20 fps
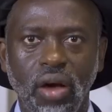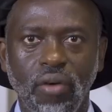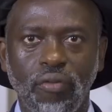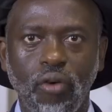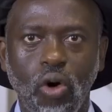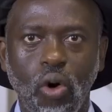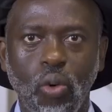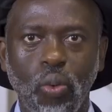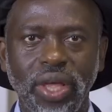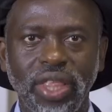
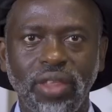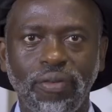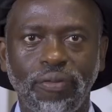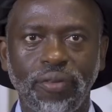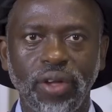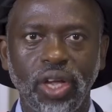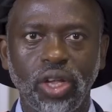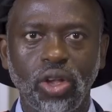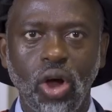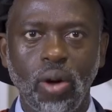For with
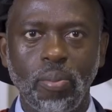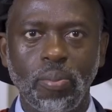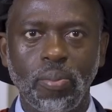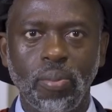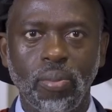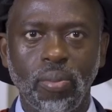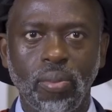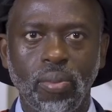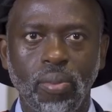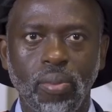freedom
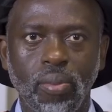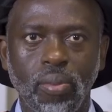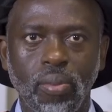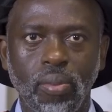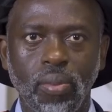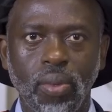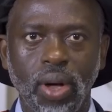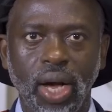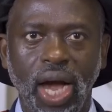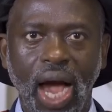
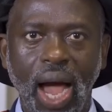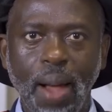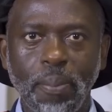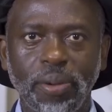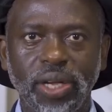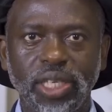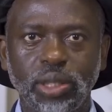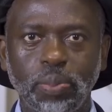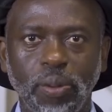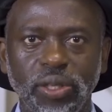come
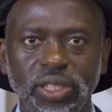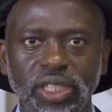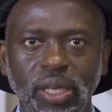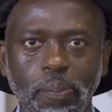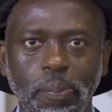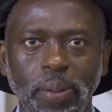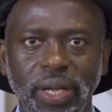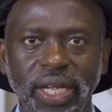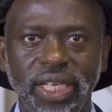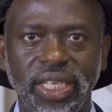
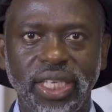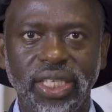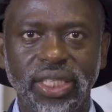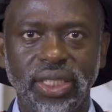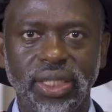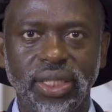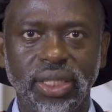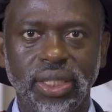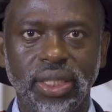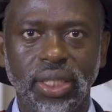
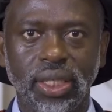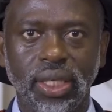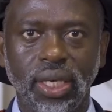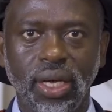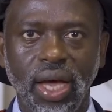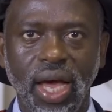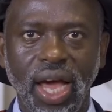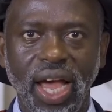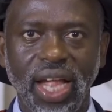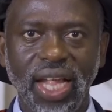responsibilities,
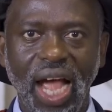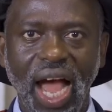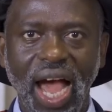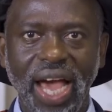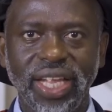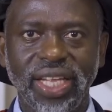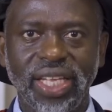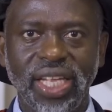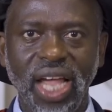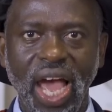and
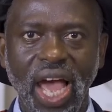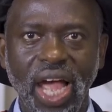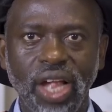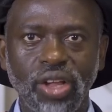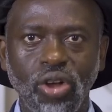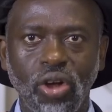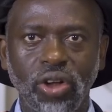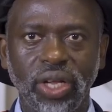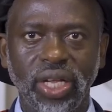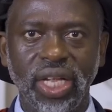I dare
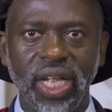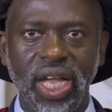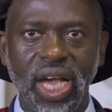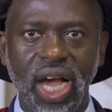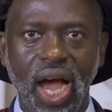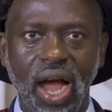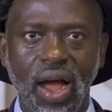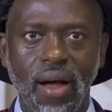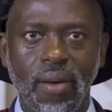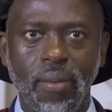not
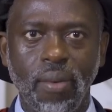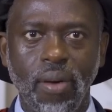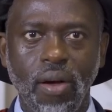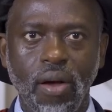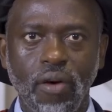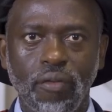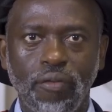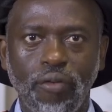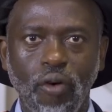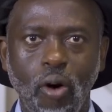linger,
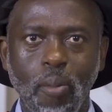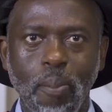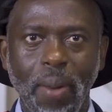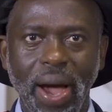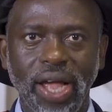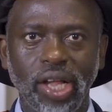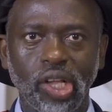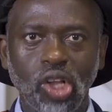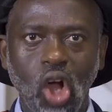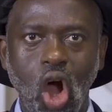for
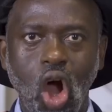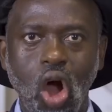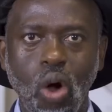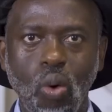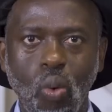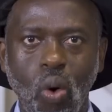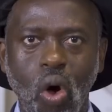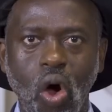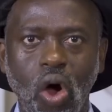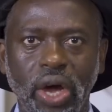my
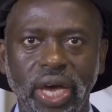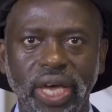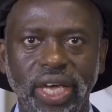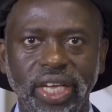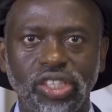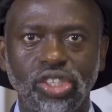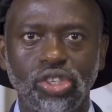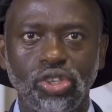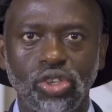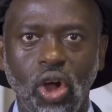long walk
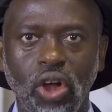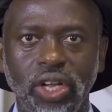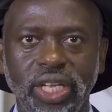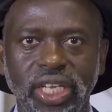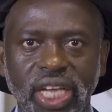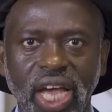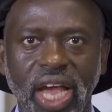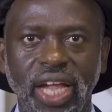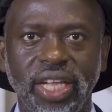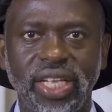is not
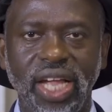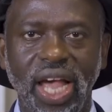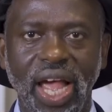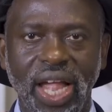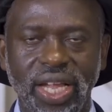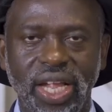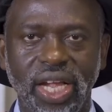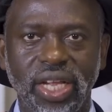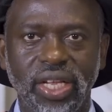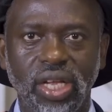yet
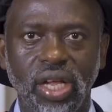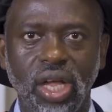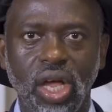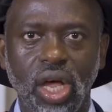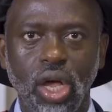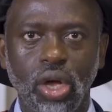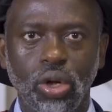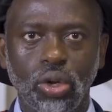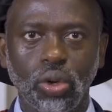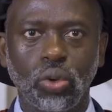ended."
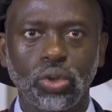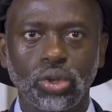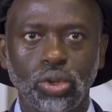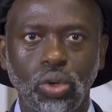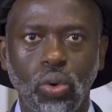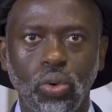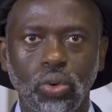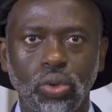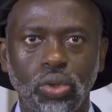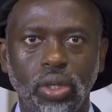Close
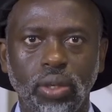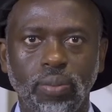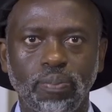quote.